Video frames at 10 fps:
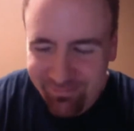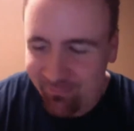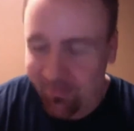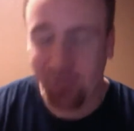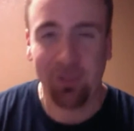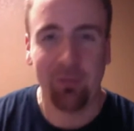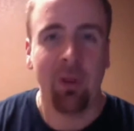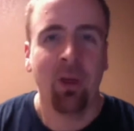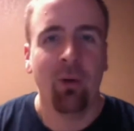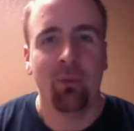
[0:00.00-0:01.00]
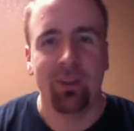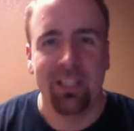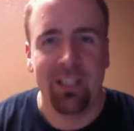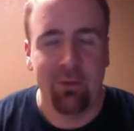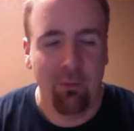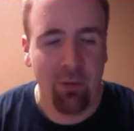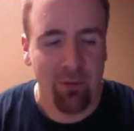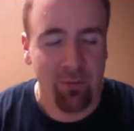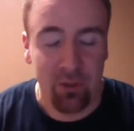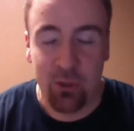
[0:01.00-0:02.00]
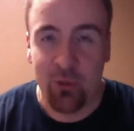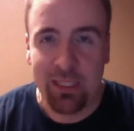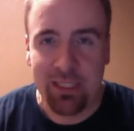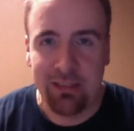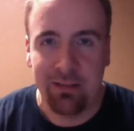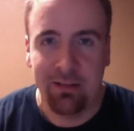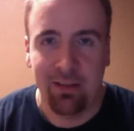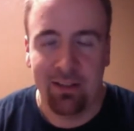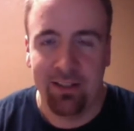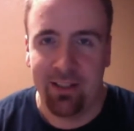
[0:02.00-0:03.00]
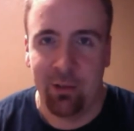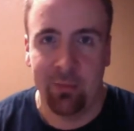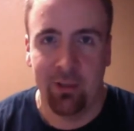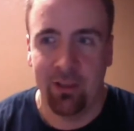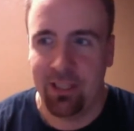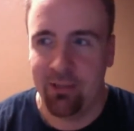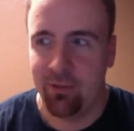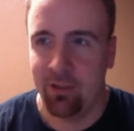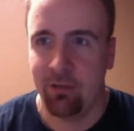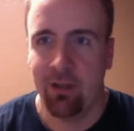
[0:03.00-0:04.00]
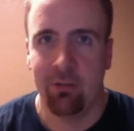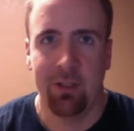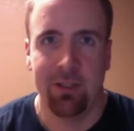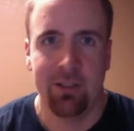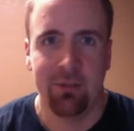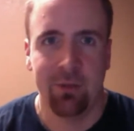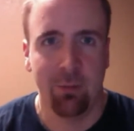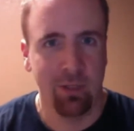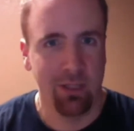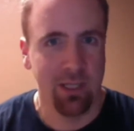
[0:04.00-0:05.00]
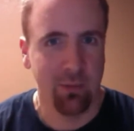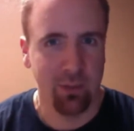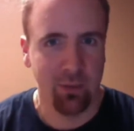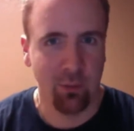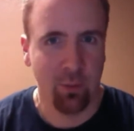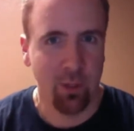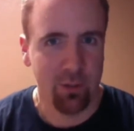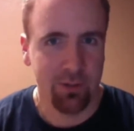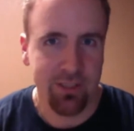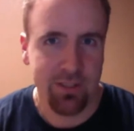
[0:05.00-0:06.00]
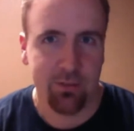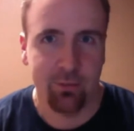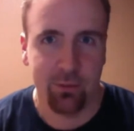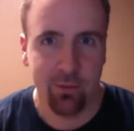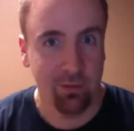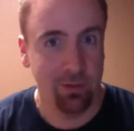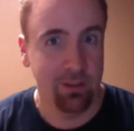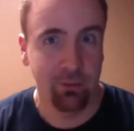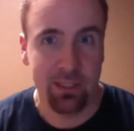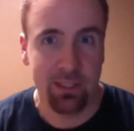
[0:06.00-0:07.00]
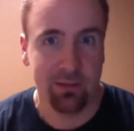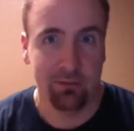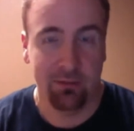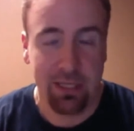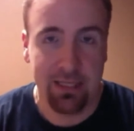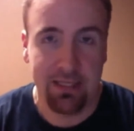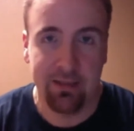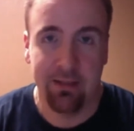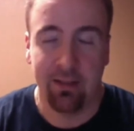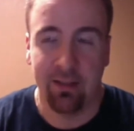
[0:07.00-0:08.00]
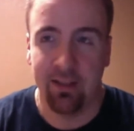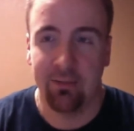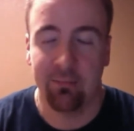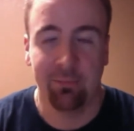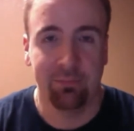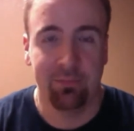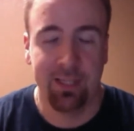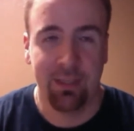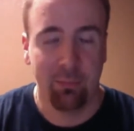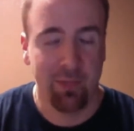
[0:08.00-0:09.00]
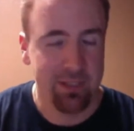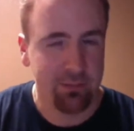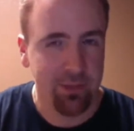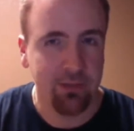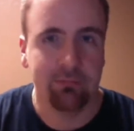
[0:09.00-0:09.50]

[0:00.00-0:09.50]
Okay, well, thank you everybody for tuning in. Hope you all have a great rest of your Monday when you're watching this or throughout the week. And Zach, best of luck.